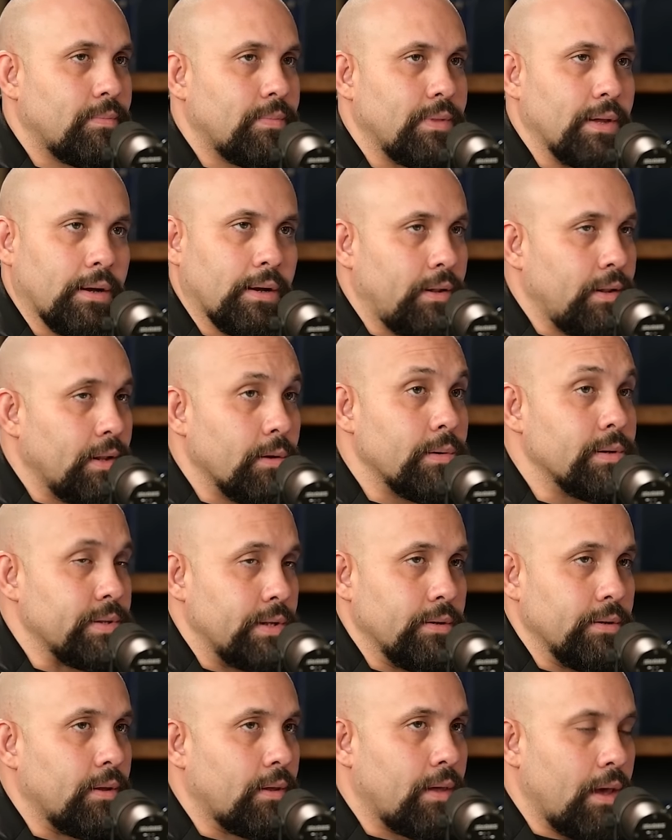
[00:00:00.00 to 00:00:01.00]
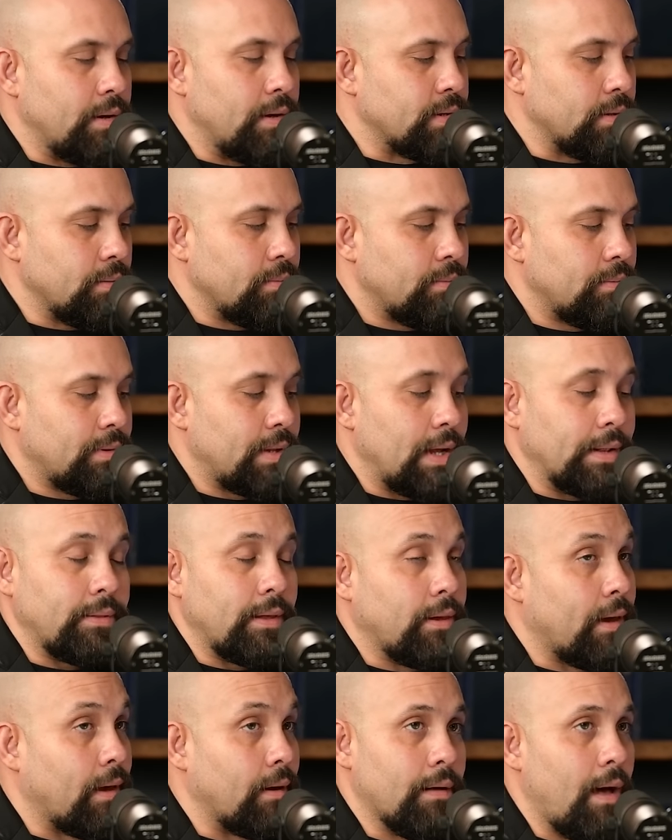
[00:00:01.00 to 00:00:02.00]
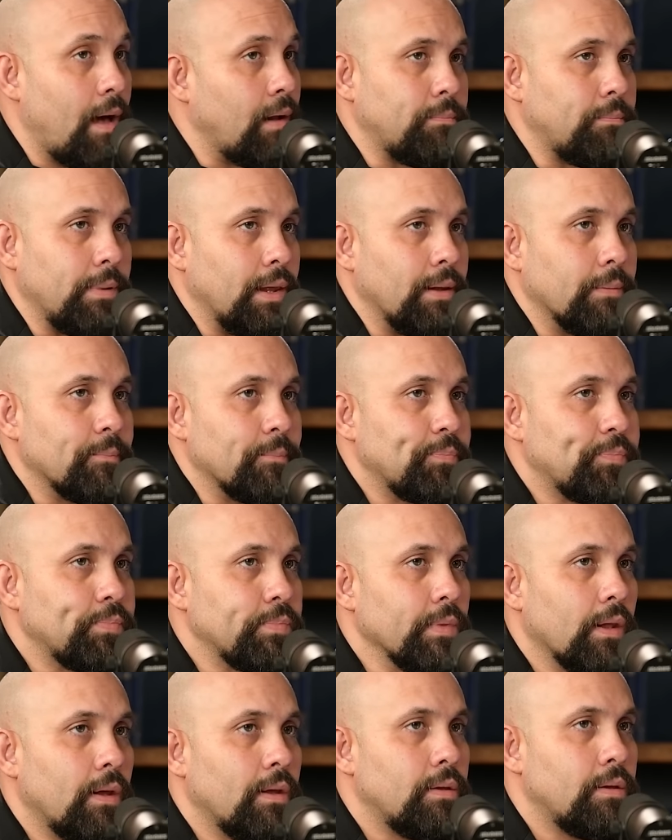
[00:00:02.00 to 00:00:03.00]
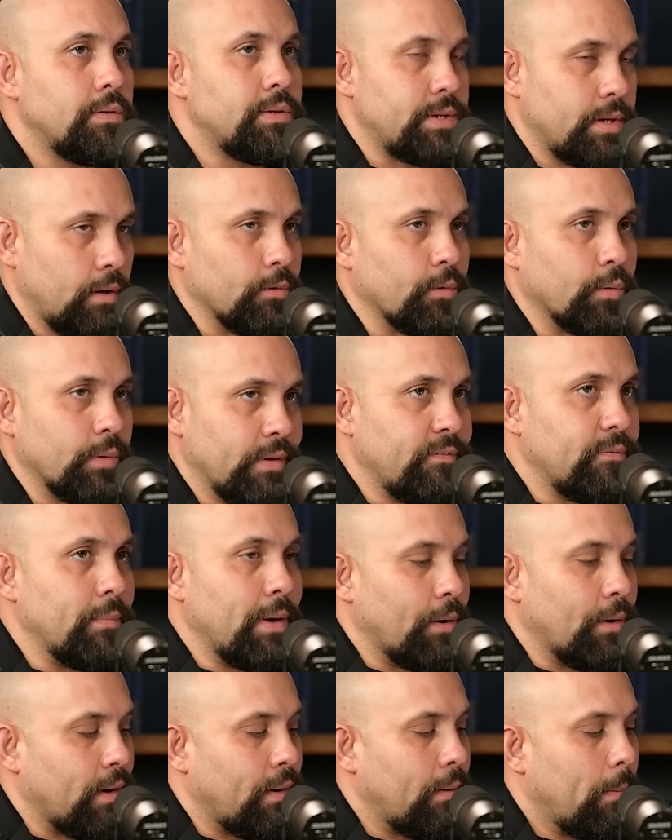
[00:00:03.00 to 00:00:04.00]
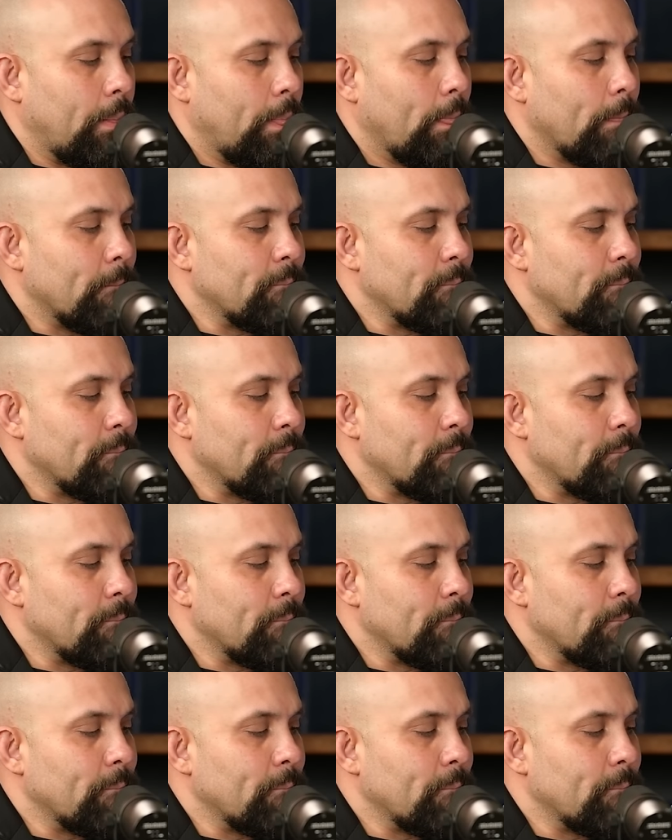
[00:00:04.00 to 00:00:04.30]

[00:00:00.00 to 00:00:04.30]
the clearest indication that they cannot be children of Mary.